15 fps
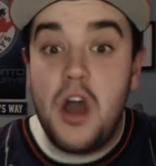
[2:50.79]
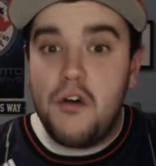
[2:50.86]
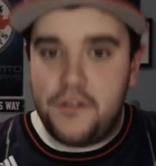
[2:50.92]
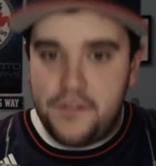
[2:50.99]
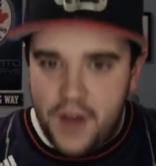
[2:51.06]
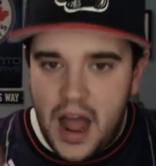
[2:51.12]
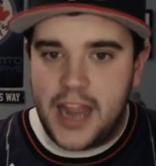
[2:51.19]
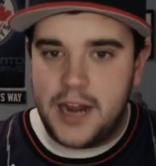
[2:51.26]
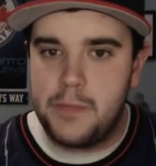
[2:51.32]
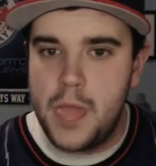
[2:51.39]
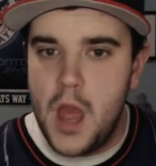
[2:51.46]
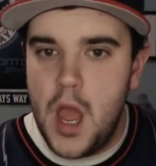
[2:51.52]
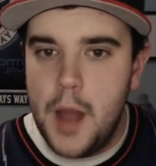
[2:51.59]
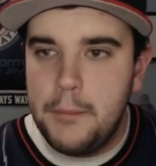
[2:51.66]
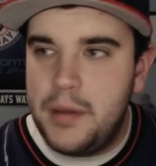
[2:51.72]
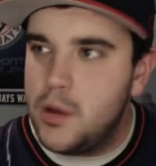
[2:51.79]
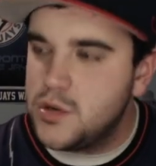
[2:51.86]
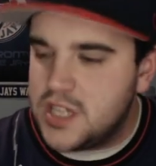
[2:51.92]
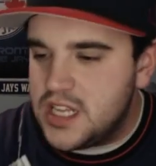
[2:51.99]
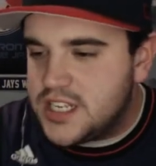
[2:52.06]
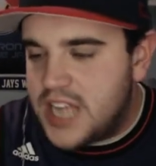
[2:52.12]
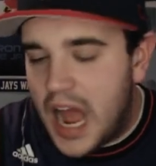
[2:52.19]
Fine. But it was in
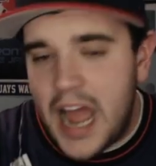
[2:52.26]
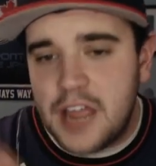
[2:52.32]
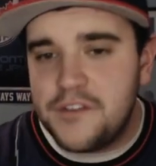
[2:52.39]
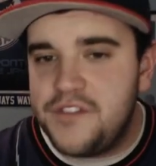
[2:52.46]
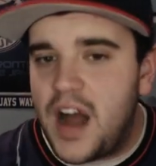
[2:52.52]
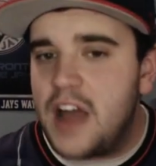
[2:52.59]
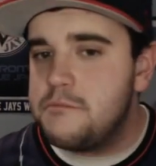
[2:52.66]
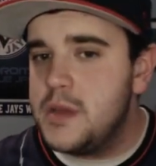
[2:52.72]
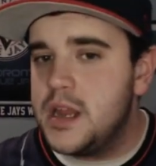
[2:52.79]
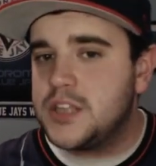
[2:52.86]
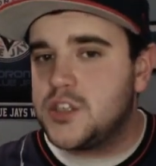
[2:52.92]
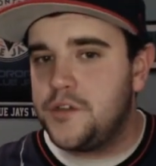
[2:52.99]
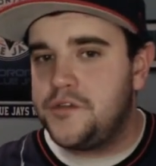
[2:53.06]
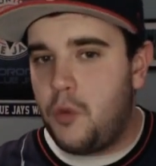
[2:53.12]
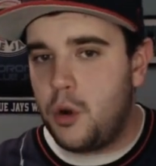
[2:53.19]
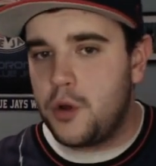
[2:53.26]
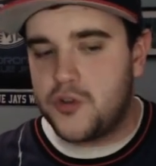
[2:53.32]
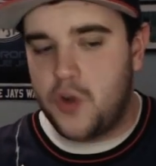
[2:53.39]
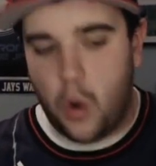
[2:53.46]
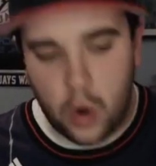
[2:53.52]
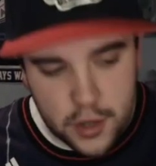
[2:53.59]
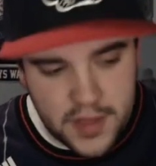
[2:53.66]
the dying 5 minutes of the fourth
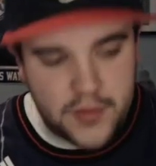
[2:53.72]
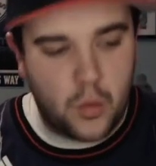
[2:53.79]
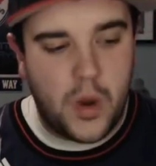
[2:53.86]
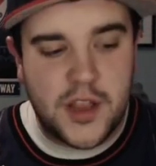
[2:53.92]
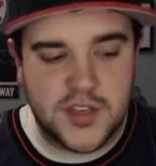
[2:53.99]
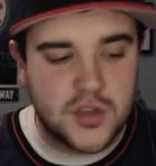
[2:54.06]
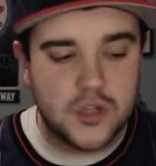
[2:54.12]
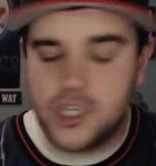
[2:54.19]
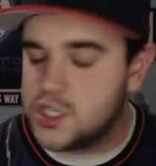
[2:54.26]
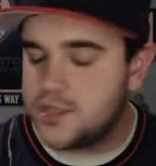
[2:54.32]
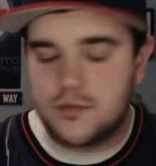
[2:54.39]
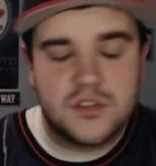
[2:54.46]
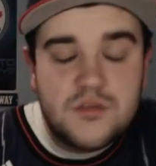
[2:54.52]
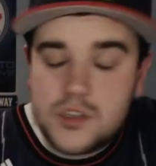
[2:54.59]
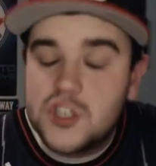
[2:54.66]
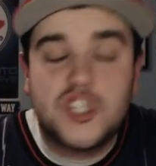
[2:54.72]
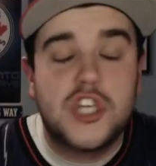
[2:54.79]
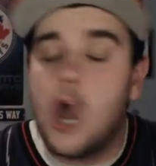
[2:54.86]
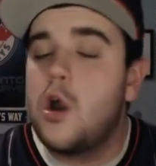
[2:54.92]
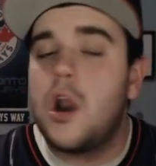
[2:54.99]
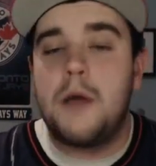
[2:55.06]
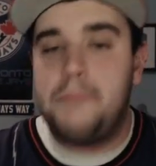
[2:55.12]
quarter that the whistle just
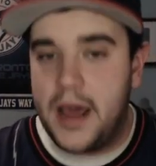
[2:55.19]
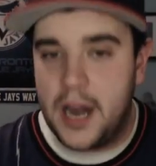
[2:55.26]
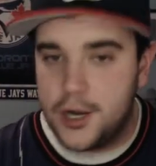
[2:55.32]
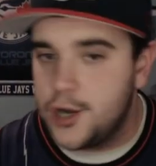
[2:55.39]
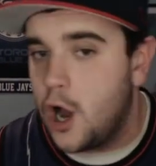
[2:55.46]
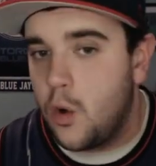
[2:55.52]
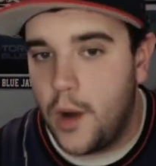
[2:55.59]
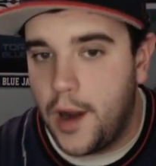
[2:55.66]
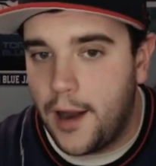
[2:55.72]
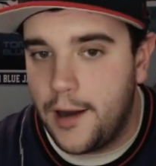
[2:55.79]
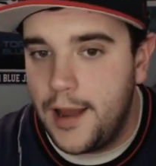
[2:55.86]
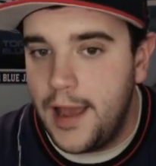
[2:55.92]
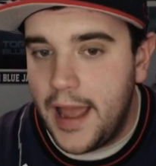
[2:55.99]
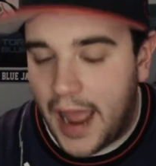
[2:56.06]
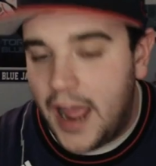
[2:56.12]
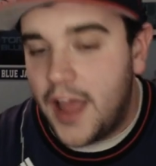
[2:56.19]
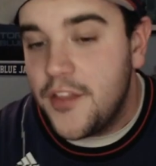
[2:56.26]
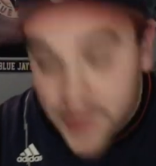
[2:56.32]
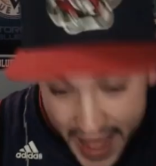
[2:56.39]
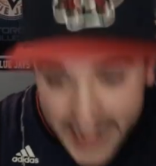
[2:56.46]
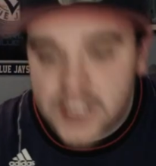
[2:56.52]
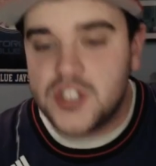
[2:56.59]
showed up out of nowhere.
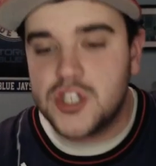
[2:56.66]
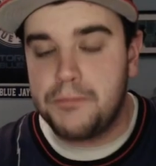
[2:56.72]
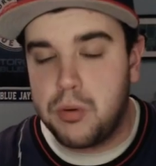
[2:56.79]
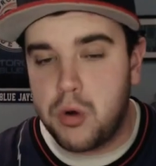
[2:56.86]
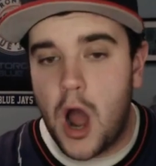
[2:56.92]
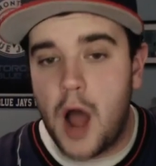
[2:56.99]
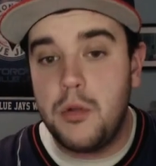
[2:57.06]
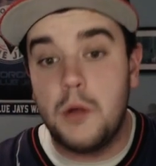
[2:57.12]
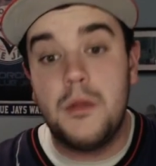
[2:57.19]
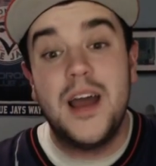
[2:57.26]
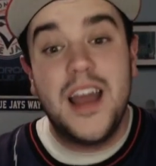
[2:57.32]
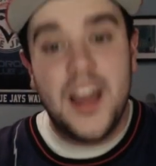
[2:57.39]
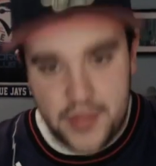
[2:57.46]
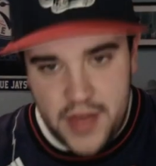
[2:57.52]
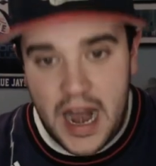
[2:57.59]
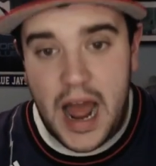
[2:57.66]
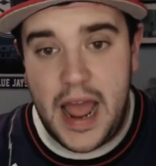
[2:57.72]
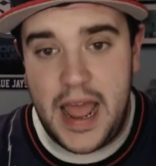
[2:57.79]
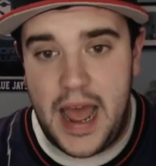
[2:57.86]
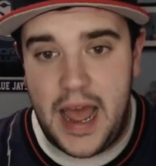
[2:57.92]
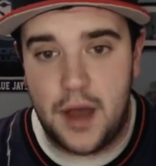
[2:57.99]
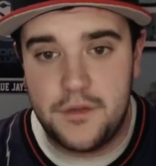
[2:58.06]
And that's the problem that I
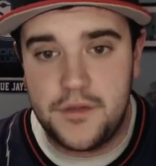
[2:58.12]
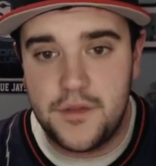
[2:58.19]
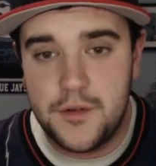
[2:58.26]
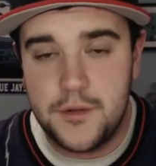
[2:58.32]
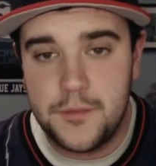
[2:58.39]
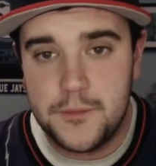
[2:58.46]
have.